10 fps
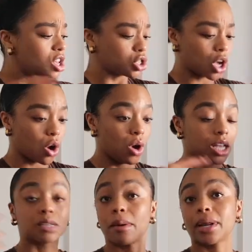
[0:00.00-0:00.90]
So
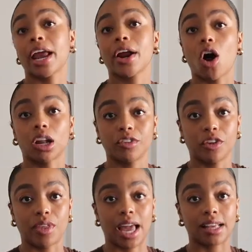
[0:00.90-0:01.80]
to be able to carry all of
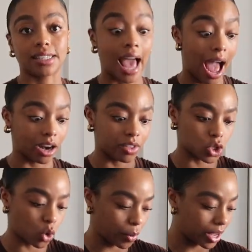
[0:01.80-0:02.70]
your things out of the
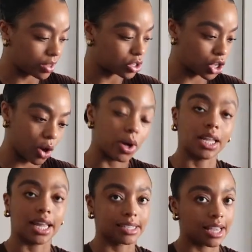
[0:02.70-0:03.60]
store with. So
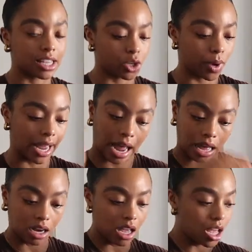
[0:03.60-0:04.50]
let's get into what I got.
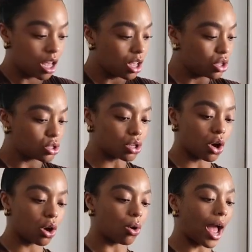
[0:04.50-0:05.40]

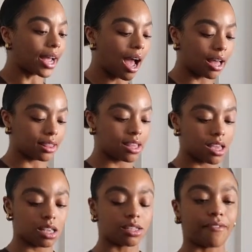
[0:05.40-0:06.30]
So I got
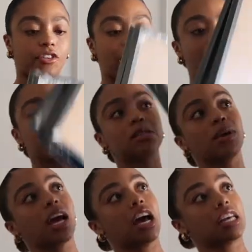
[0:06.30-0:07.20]
these frames
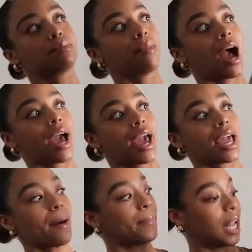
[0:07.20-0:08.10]
because
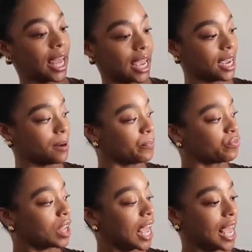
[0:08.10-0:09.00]
my plan
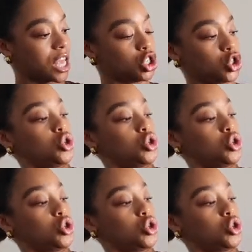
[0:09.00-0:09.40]
is